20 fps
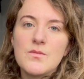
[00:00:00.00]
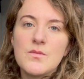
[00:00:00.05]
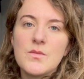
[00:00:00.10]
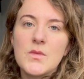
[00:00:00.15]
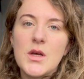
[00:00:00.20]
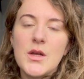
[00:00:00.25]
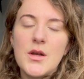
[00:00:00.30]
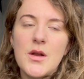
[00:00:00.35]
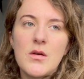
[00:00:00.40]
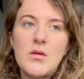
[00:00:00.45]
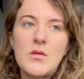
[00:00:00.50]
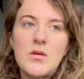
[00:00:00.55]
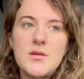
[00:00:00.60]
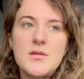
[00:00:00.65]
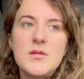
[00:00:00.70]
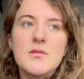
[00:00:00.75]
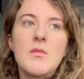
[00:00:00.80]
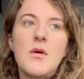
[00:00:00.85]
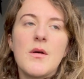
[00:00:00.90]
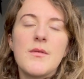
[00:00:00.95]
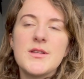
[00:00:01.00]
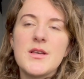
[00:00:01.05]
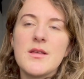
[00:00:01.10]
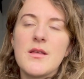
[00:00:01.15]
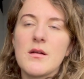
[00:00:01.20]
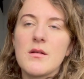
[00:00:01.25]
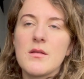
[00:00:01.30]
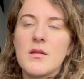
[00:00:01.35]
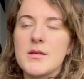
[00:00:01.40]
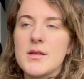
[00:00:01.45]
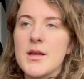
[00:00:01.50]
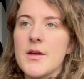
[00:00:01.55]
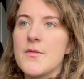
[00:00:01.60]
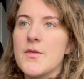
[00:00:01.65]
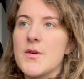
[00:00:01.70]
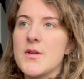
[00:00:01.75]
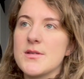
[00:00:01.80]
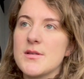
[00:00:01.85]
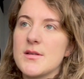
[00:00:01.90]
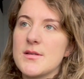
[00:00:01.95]
you know, because obviously the
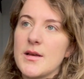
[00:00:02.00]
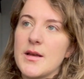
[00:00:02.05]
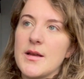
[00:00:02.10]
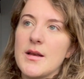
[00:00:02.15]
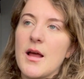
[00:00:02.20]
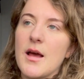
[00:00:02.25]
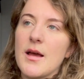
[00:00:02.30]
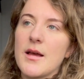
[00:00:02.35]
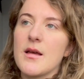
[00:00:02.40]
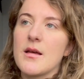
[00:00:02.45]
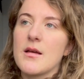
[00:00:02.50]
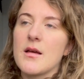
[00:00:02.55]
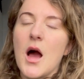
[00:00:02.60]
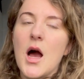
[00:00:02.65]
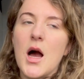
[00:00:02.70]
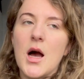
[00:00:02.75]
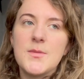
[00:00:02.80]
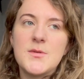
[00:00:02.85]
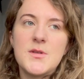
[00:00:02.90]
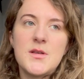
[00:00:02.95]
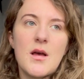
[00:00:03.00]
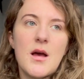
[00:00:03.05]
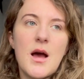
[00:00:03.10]
difference in like carbs